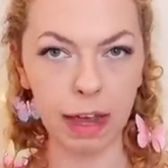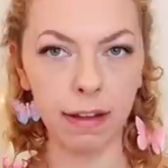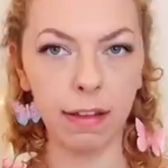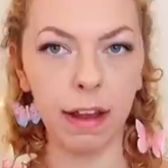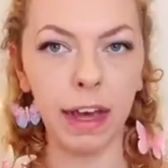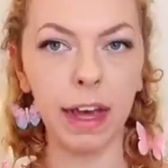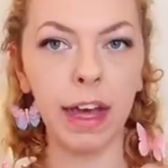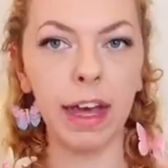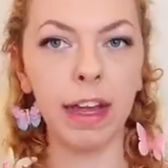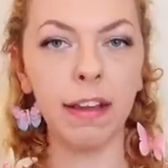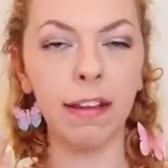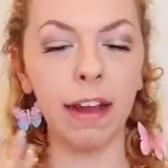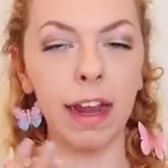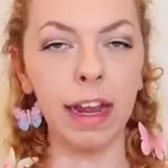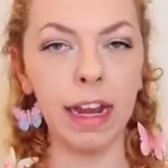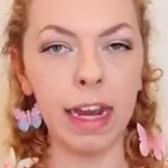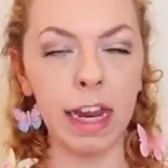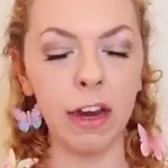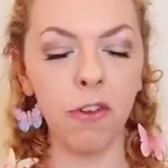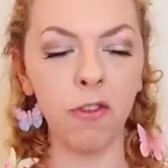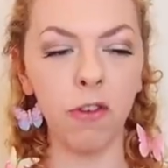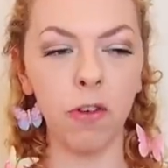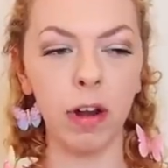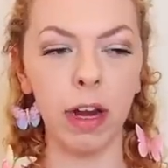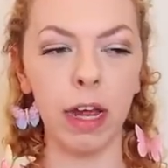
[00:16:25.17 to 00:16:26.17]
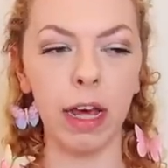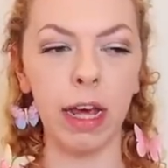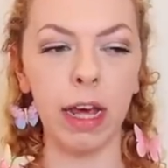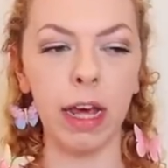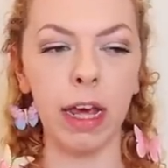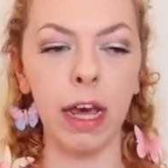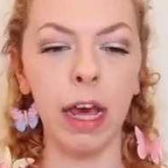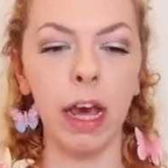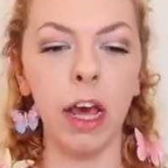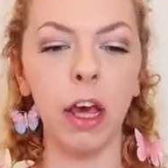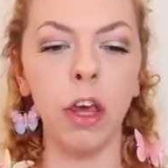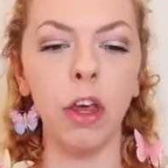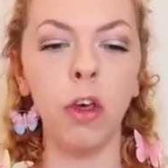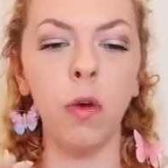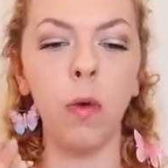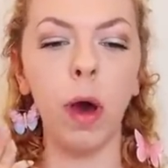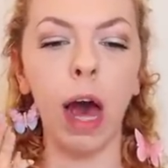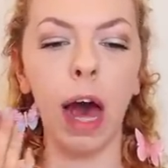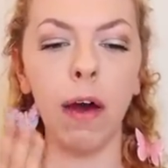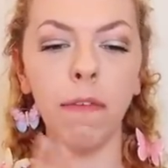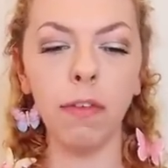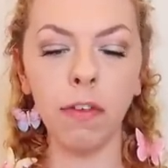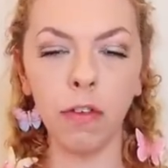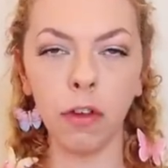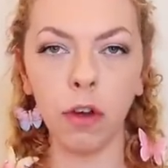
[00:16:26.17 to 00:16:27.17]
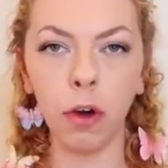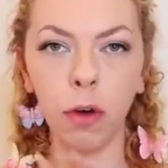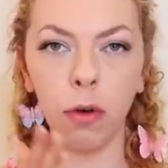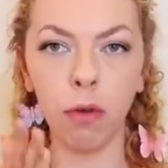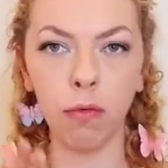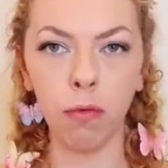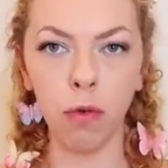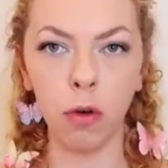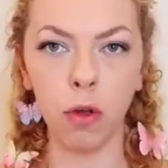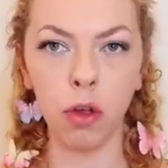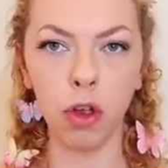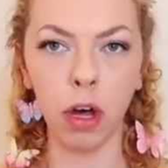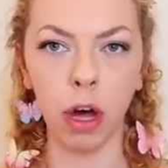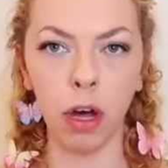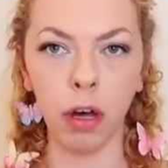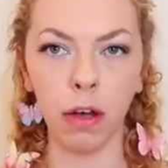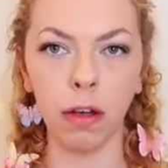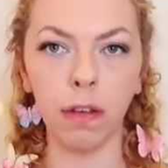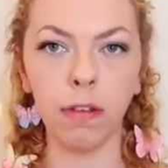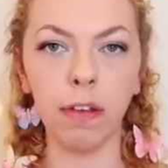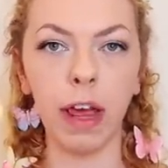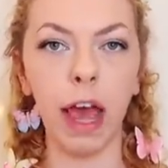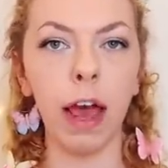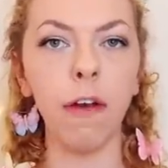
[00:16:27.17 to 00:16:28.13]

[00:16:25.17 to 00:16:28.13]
It's like literally you having to go through chunks.